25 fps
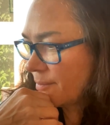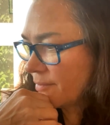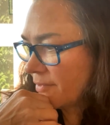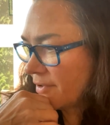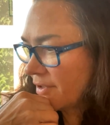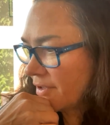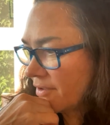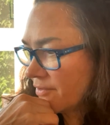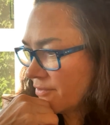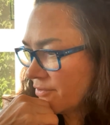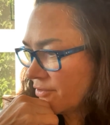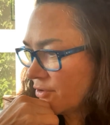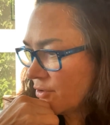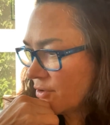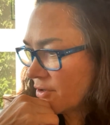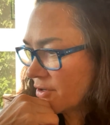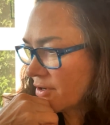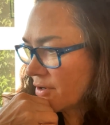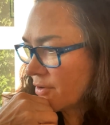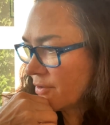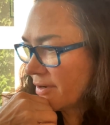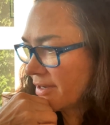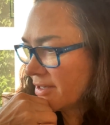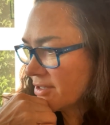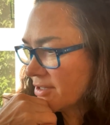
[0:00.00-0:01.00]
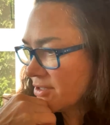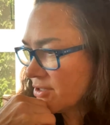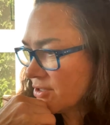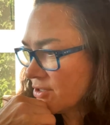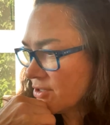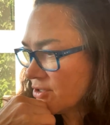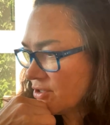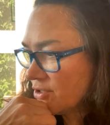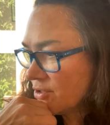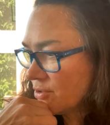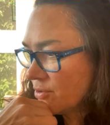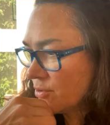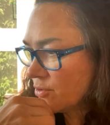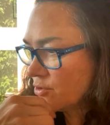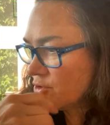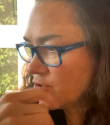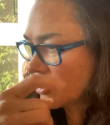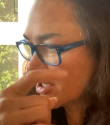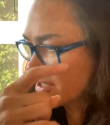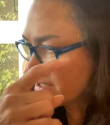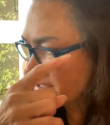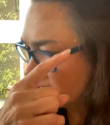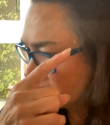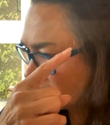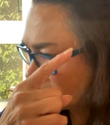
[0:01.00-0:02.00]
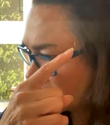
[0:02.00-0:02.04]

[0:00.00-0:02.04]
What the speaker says: If you're going to do just